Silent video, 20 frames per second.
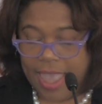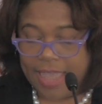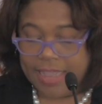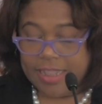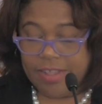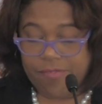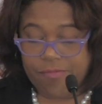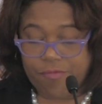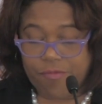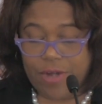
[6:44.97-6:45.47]

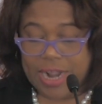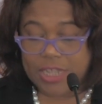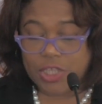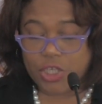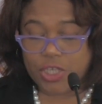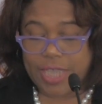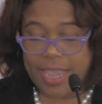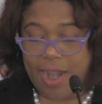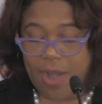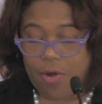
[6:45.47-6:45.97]
The
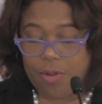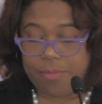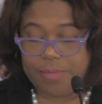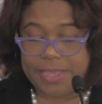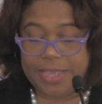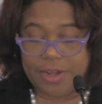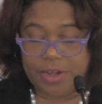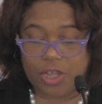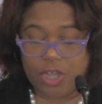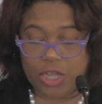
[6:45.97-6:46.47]
French
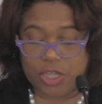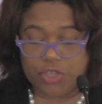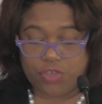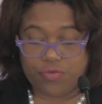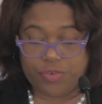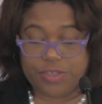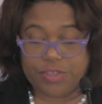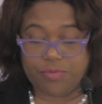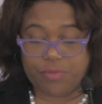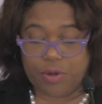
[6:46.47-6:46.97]
Caribbean
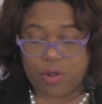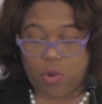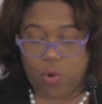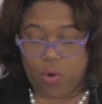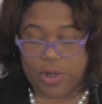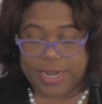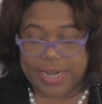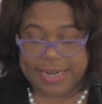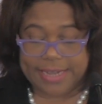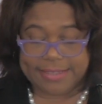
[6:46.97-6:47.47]
countries
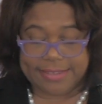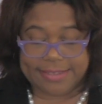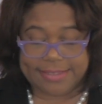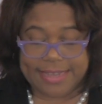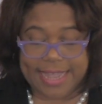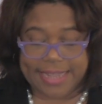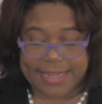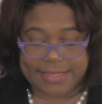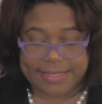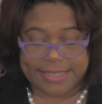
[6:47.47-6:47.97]
recorded a
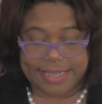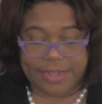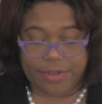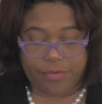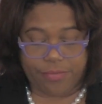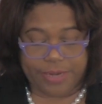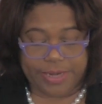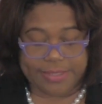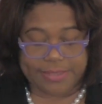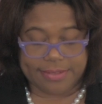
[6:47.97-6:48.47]
slight
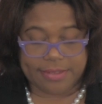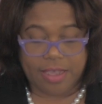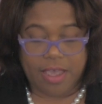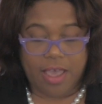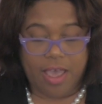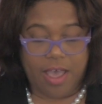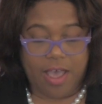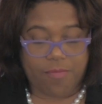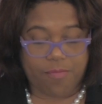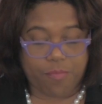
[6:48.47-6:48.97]
decrease
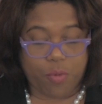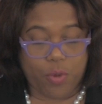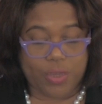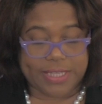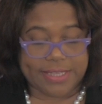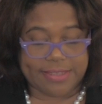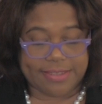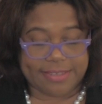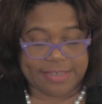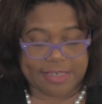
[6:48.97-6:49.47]
of
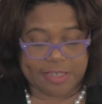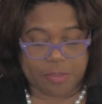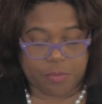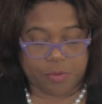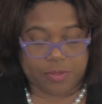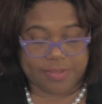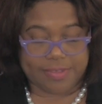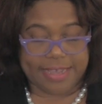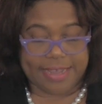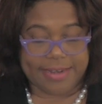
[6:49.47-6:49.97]

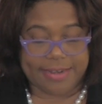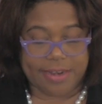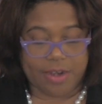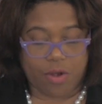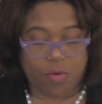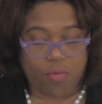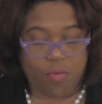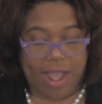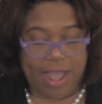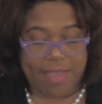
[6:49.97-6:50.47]
0.6% in
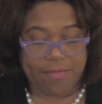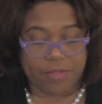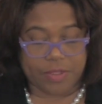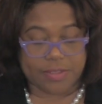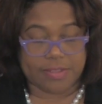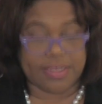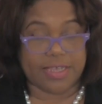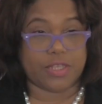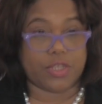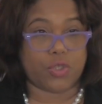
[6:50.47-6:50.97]

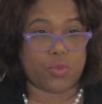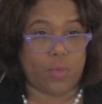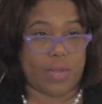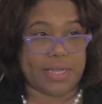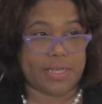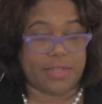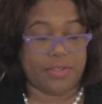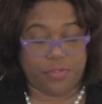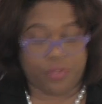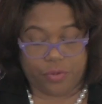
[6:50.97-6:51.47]
arrivals in
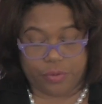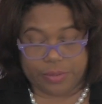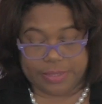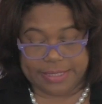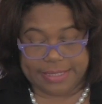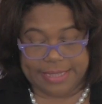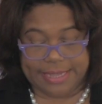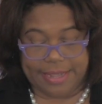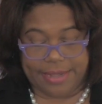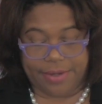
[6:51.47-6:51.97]

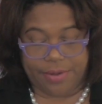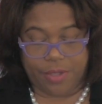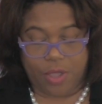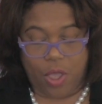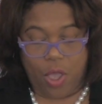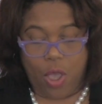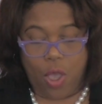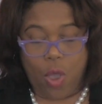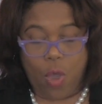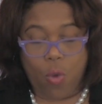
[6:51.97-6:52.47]
2013,
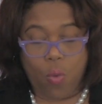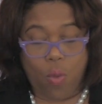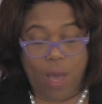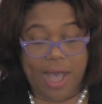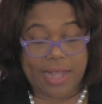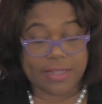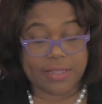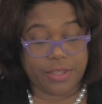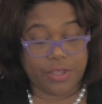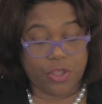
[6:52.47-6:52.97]

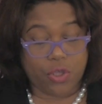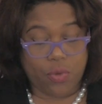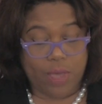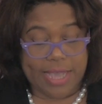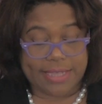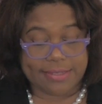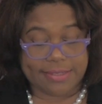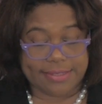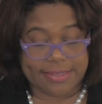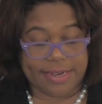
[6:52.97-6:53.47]
while the
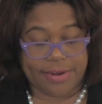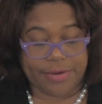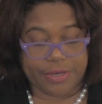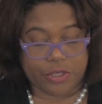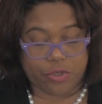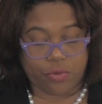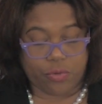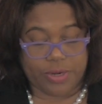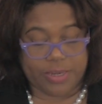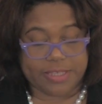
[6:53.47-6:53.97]
U.S.
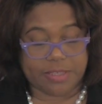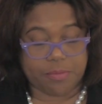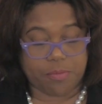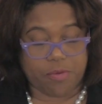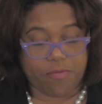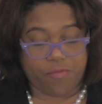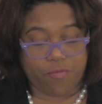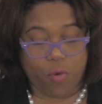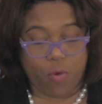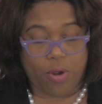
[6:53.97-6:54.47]
territories
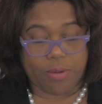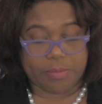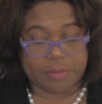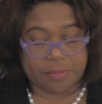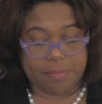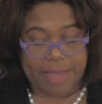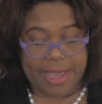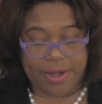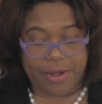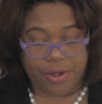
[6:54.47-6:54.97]

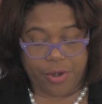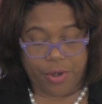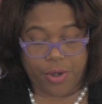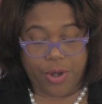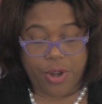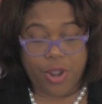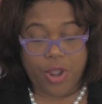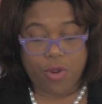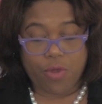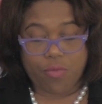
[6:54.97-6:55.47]
performed better,
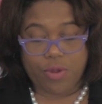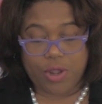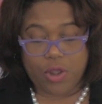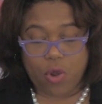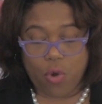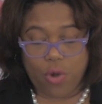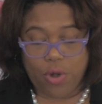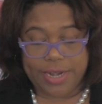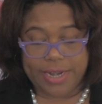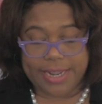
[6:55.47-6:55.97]

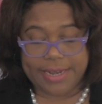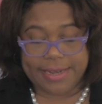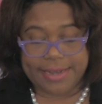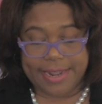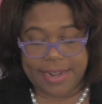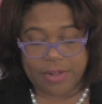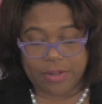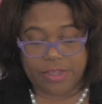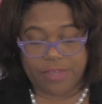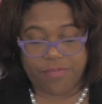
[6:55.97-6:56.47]
recording
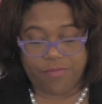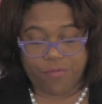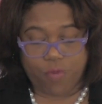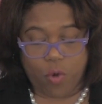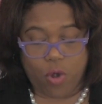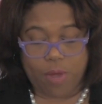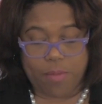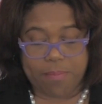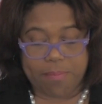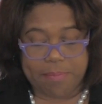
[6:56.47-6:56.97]
nearly
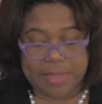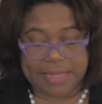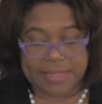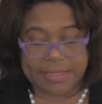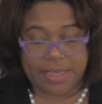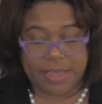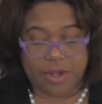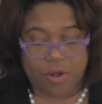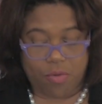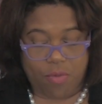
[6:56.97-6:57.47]
4
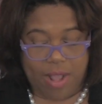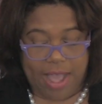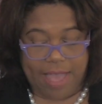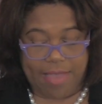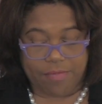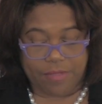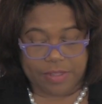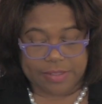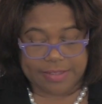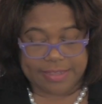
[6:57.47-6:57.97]
million
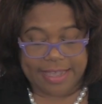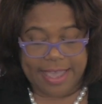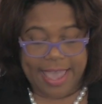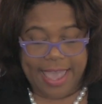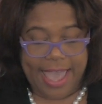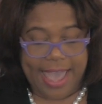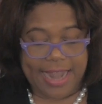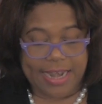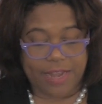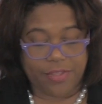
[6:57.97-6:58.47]
arrivals
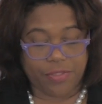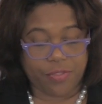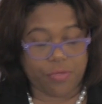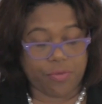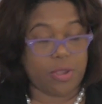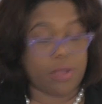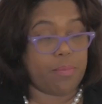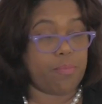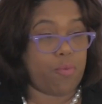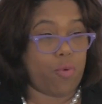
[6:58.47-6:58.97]
and a
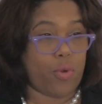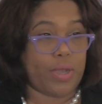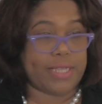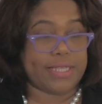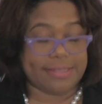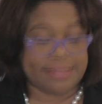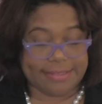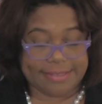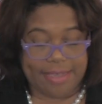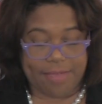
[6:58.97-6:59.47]

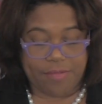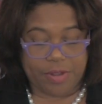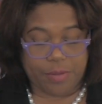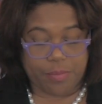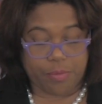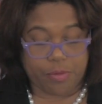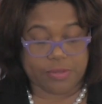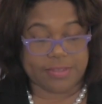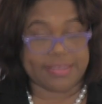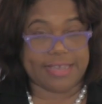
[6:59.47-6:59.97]

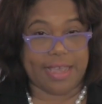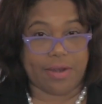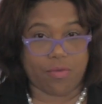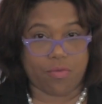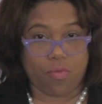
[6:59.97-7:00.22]
3.7%